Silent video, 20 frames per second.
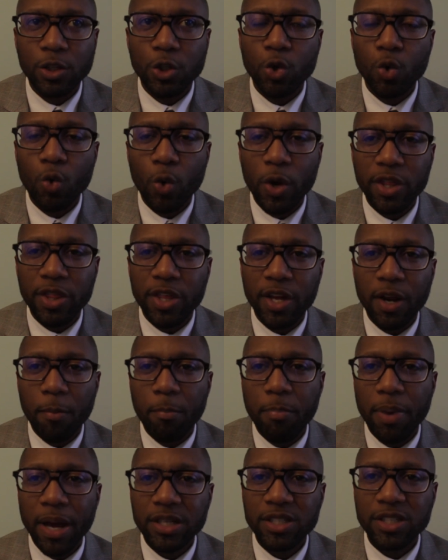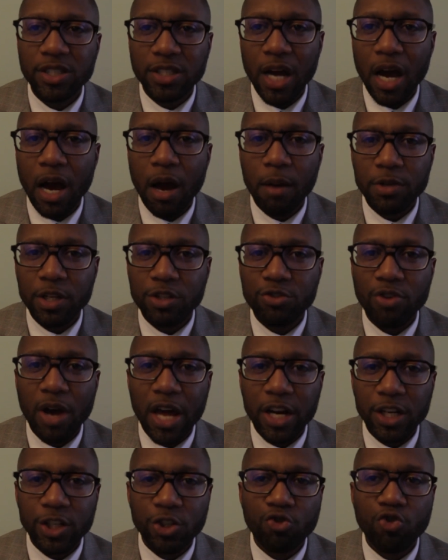doing their best job to
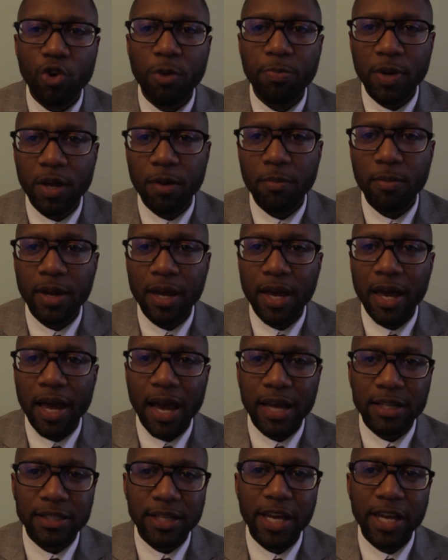try to strip him and